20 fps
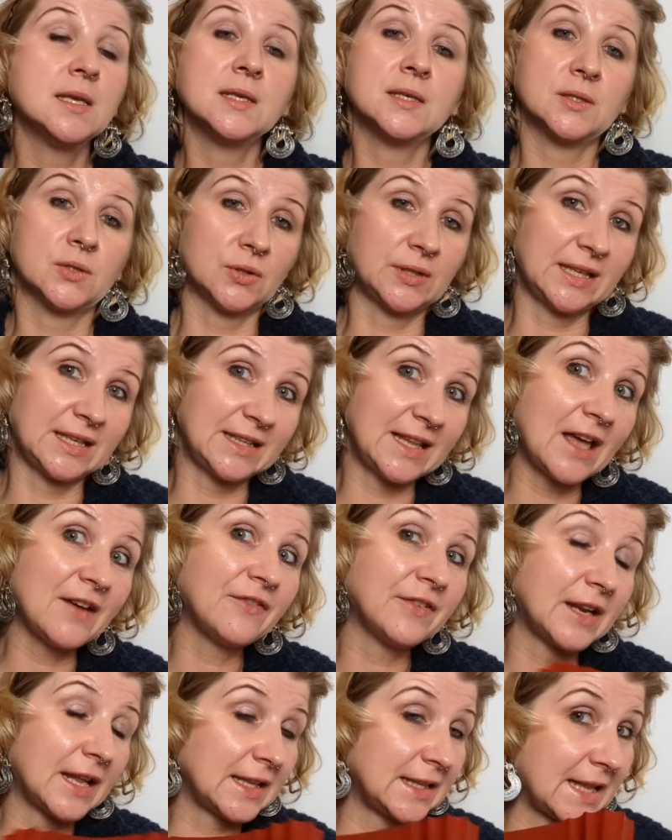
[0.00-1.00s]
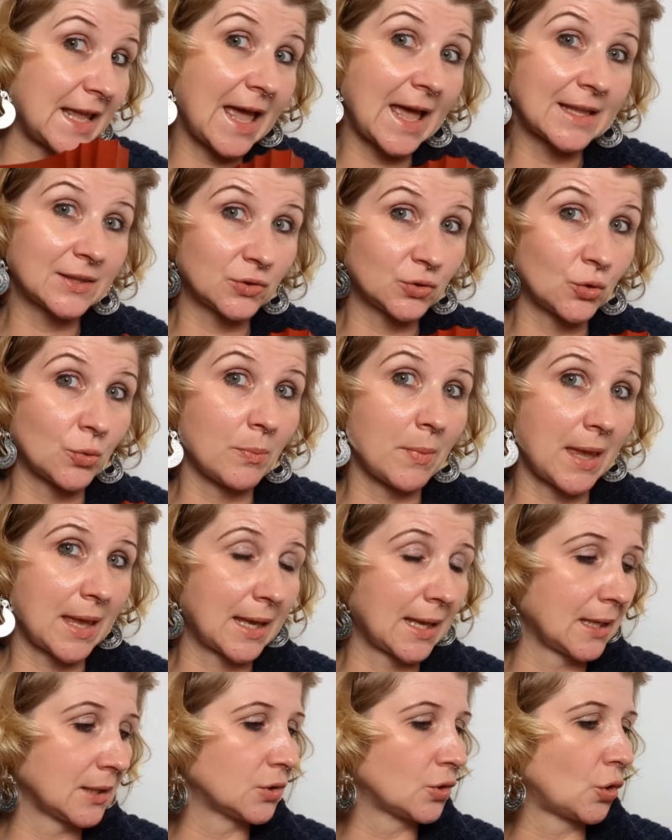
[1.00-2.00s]
so they definitely had to
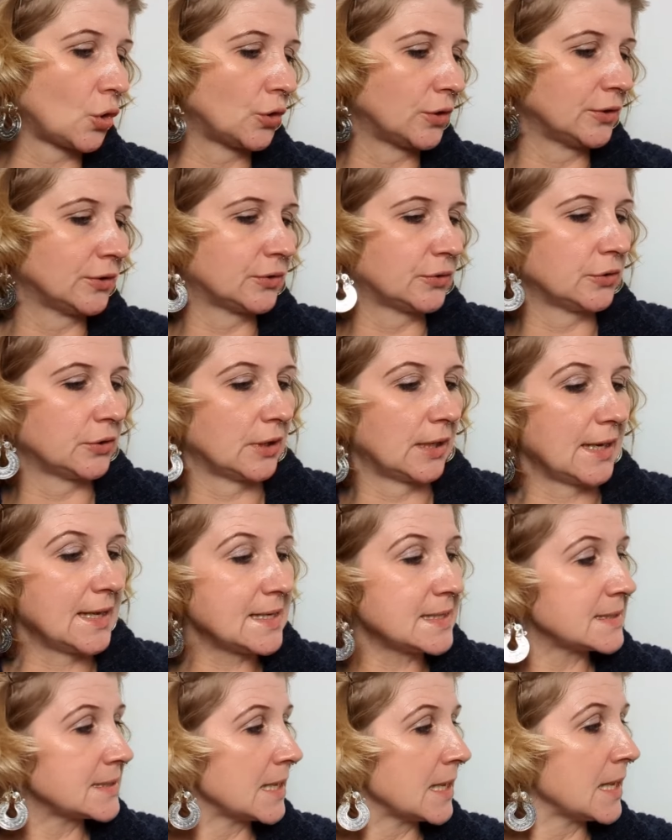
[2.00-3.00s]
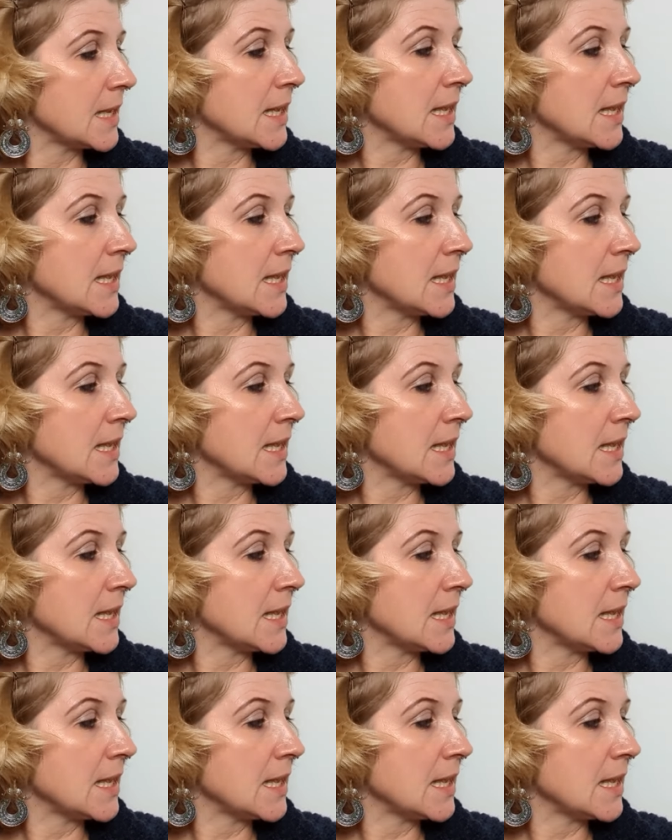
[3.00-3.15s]
make it onto the list.